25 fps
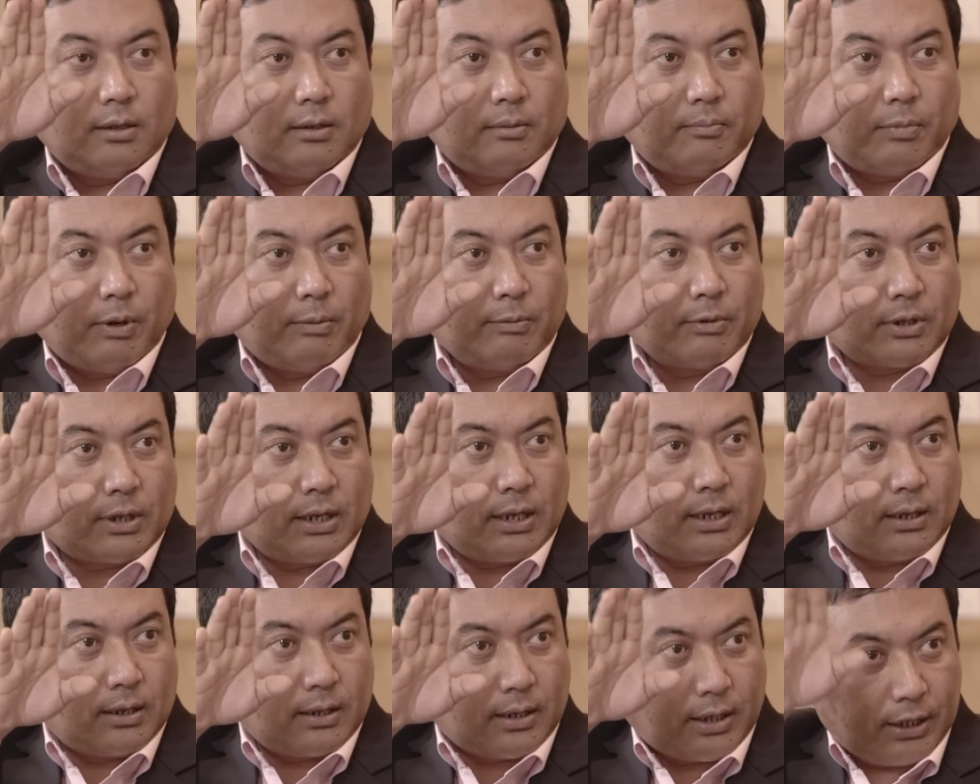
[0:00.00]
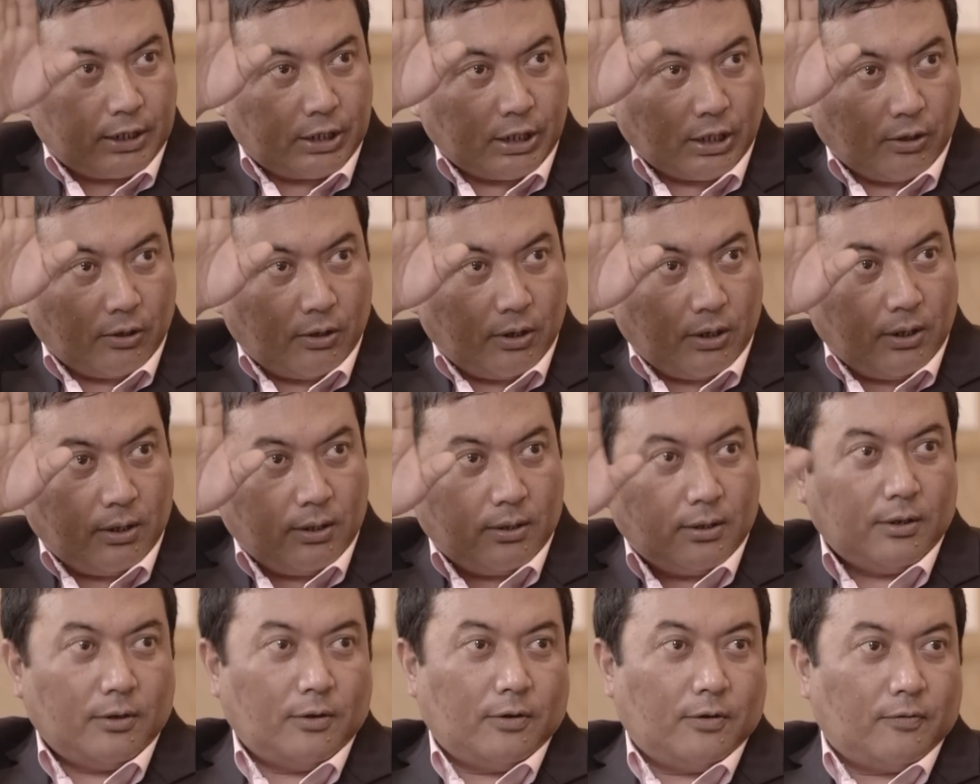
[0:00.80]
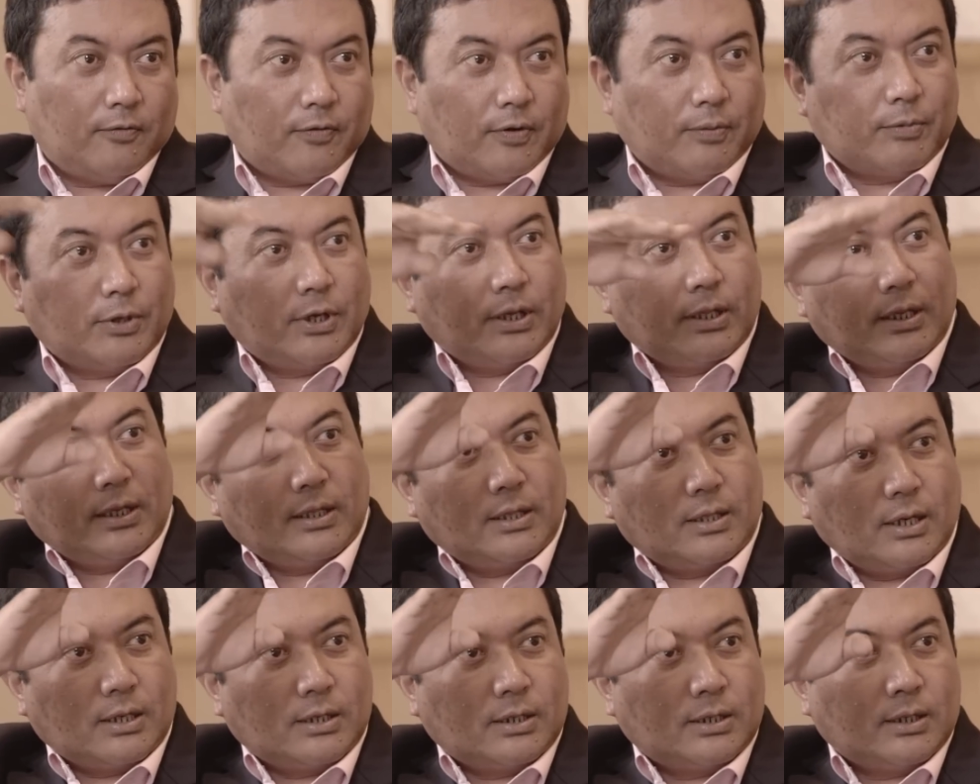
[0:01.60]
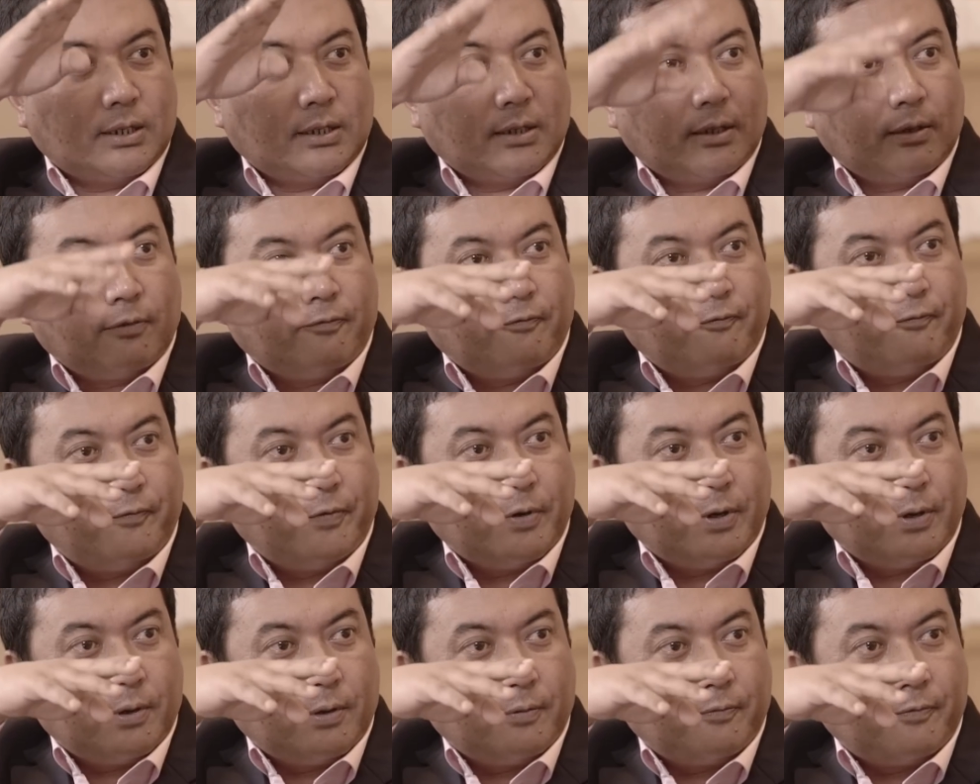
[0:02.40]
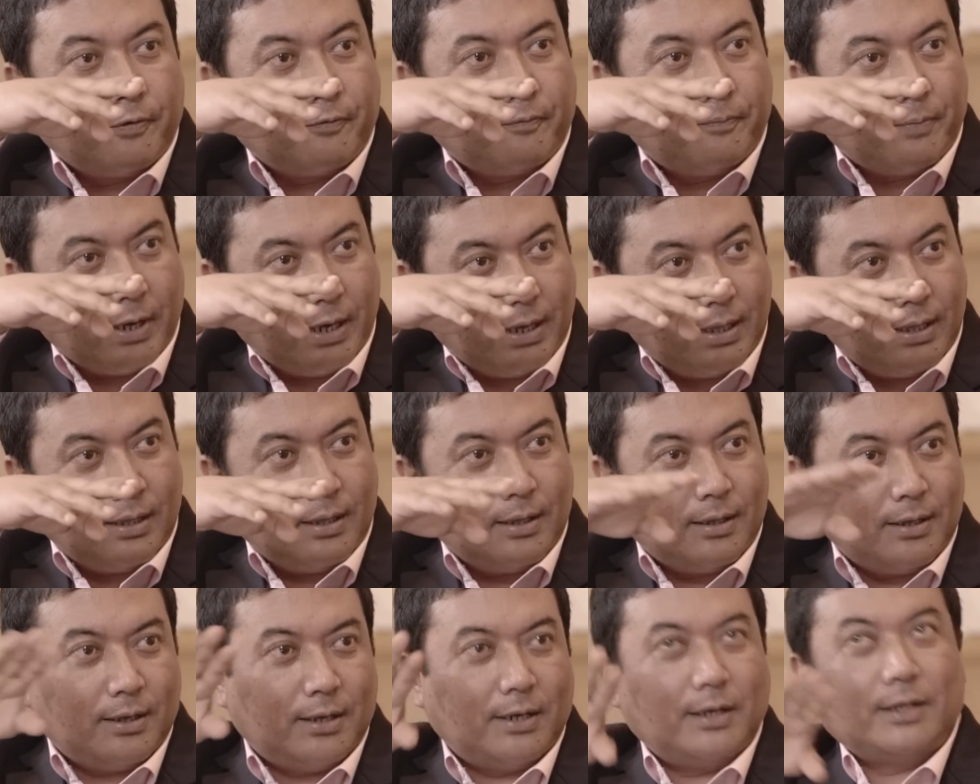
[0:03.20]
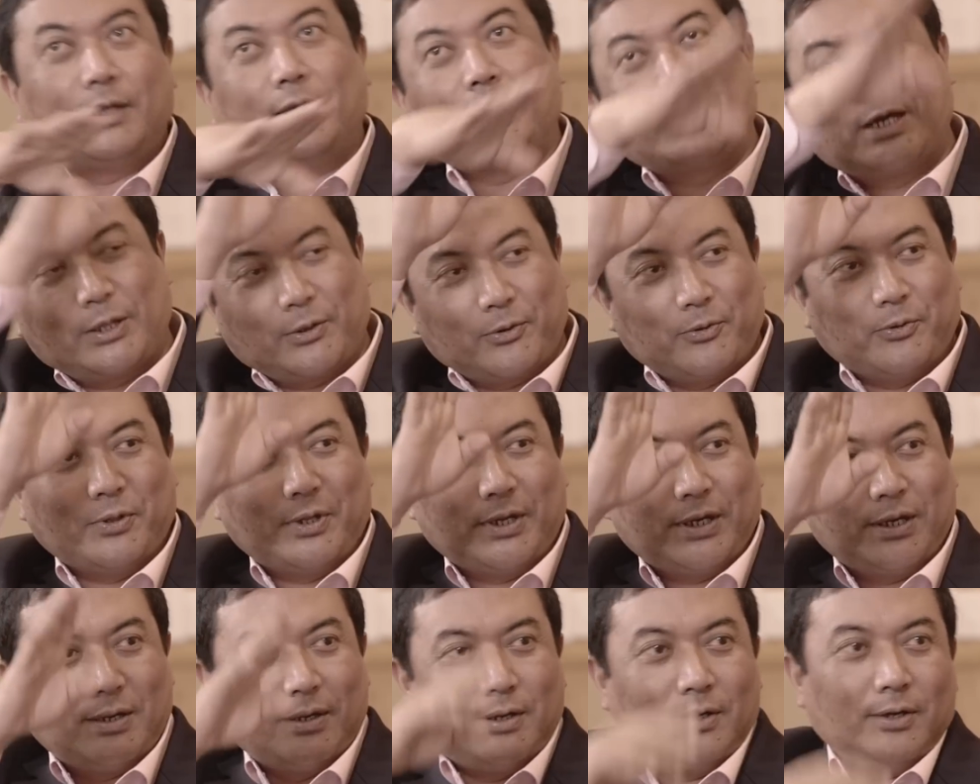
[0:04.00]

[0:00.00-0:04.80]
Pamlakrai Ringi Shillong. From there they touch the 5th mile and they can go there.